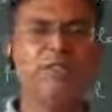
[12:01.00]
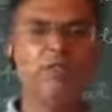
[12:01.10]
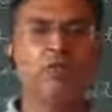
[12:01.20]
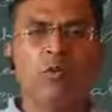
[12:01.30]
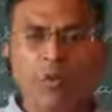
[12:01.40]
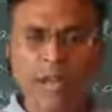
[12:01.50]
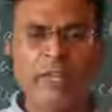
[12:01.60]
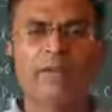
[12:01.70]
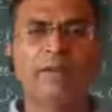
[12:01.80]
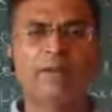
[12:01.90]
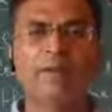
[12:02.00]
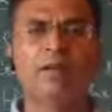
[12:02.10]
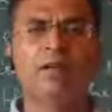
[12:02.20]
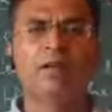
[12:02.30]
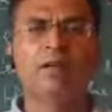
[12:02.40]
So why
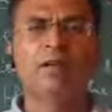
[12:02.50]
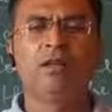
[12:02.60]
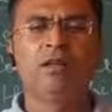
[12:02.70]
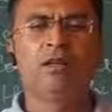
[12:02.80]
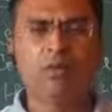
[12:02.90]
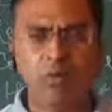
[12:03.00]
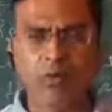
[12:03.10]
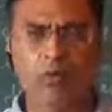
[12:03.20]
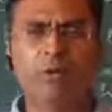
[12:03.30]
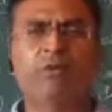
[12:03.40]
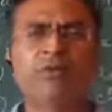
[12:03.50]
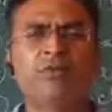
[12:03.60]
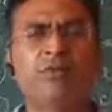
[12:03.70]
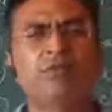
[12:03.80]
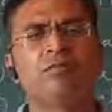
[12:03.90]
do you use
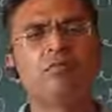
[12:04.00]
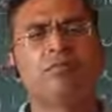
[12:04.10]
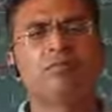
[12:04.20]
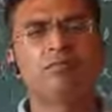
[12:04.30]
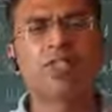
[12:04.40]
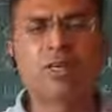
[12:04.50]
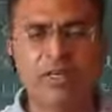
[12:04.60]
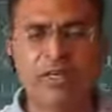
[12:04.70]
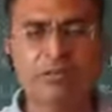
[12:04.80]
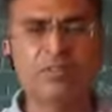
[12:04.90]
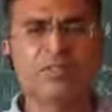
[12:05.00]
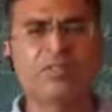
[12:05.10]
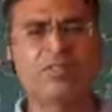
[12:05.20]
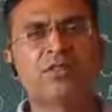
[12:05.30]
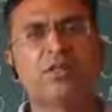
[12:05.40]
the database
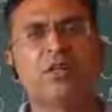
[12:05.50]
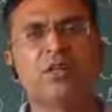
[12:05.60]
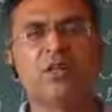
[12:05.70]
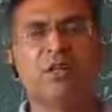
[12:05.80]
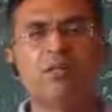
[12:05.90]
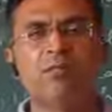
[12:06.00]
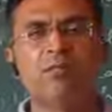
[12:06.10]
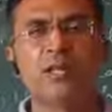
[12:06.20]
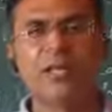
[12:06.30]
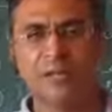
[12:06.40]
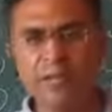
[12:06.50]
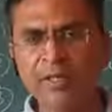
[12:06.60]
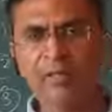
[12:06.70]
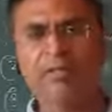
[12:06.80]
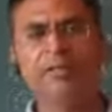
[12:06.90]

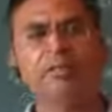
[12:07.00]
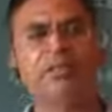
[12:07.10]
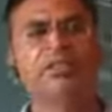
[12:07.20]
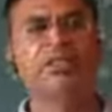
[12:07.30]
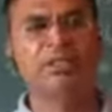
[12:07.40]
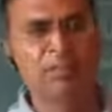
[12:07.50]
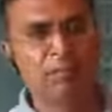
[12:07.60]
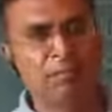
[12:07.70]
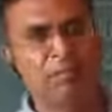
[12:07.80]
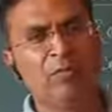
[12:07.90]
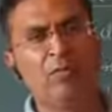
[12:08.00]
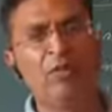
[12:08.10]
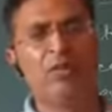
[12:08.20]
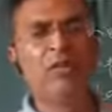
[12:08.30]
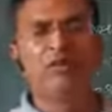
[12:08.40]
management system?
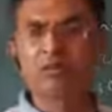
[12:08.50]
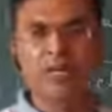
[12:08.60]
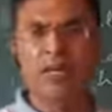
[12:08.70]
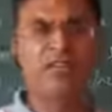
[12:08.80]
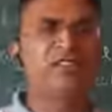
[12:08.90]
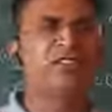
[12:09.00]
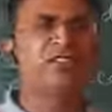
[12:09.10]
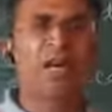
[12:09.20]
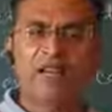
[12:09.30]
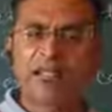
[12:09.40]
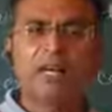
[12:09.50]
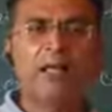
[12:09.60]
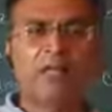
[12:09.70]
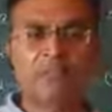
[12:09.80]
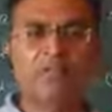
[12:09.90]
So as I
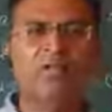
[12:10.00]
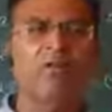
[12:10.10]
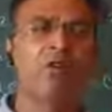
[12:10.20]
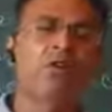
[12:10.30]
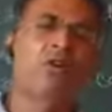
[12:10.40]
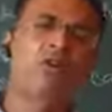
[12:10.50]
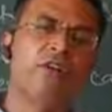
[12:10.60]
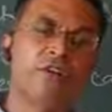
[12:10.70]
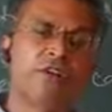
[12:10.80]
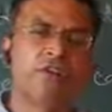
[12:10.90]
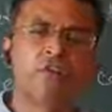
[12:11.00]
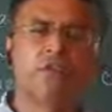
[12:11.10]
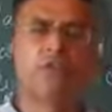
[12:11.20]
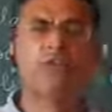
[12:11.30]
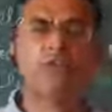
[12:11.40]
have said
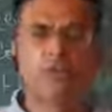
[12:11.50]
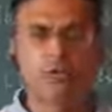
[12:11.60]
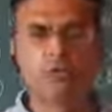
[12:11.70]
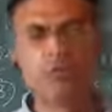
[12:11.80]
already to you,